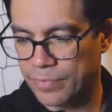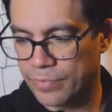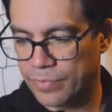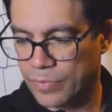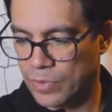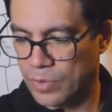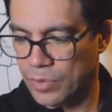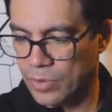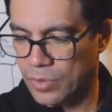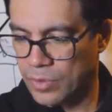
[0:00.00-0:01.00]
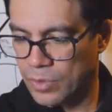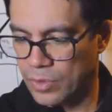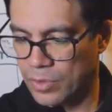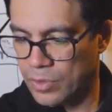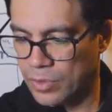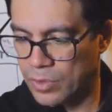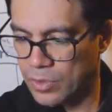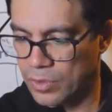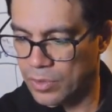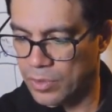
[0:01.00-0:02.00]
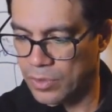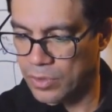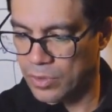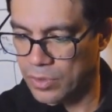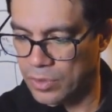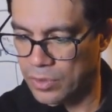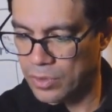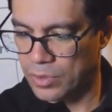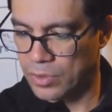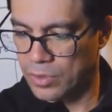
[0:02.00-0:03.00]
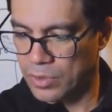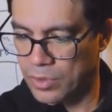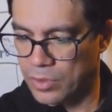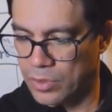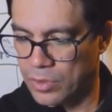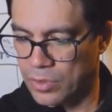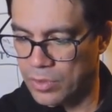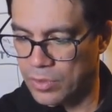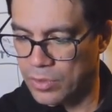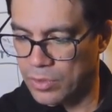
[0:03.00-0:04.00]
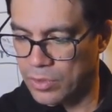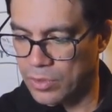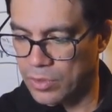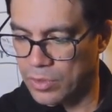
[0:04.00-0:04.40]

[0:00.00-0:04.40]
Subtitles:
Nobody speaks.